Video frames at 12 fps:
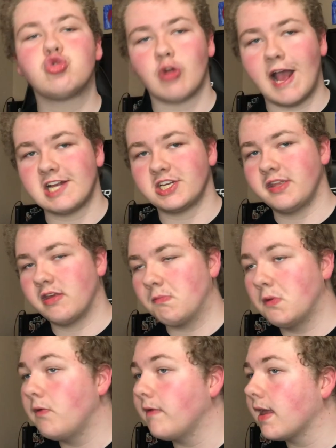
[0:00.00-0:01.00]
trashed this
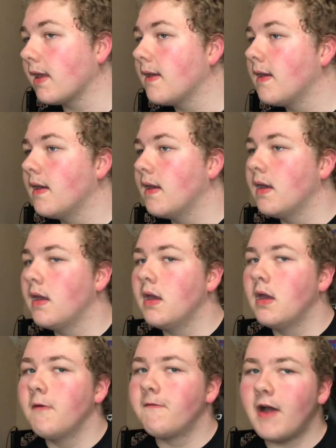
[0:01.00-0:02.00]
movie.
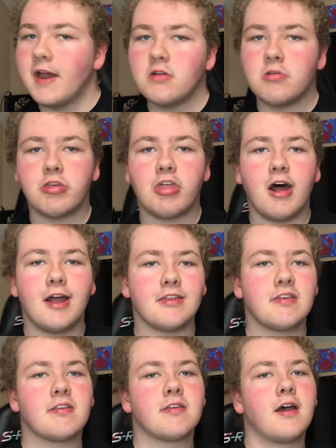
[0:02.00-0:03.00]
Final
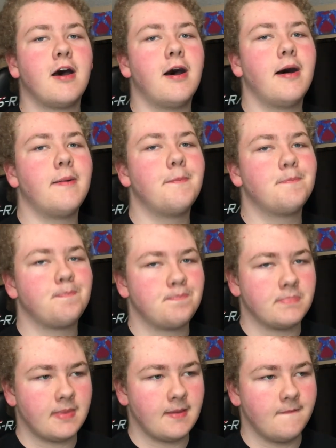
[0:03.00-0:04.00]
thoughts. High
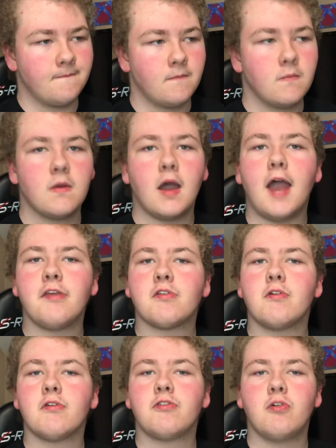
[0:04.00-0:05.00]

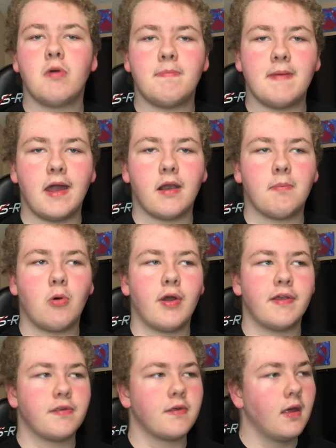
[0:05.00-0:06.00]
schoolers do it better,
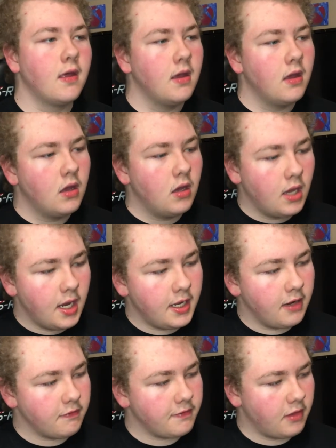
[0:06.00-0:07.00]
boys. And
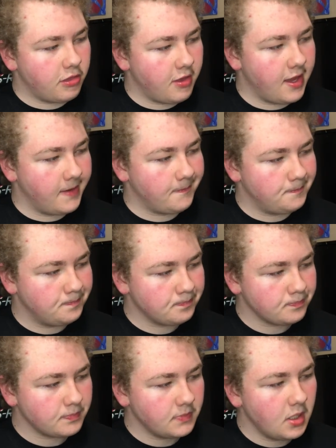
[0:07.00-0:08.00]
here's the thing.
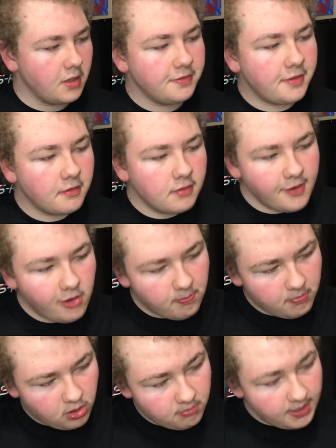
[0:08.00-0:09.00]
The Little
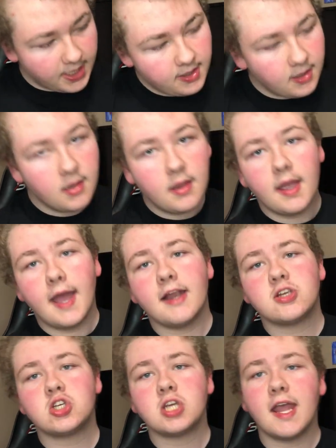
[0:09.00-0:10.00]
Mermaid had
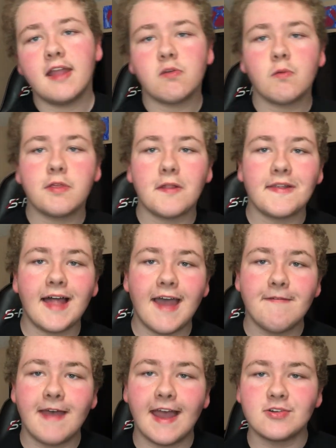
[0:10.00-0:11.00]
a chance with the
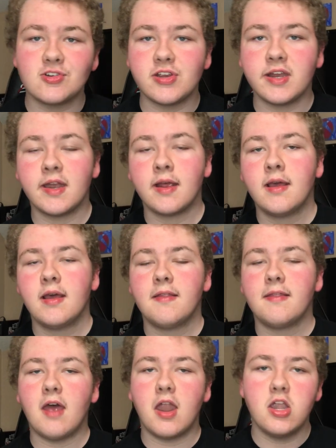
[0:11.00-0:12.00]
live action
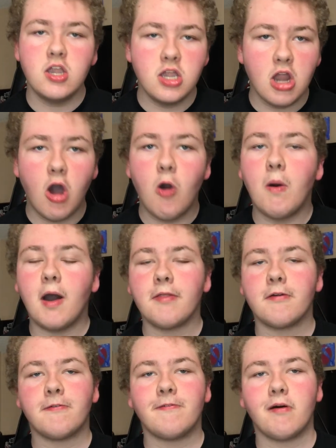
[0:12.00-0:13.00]
that no
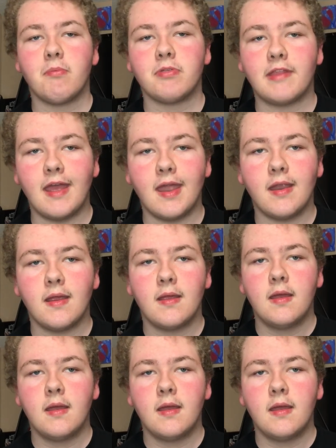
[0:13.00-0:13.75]
other film did.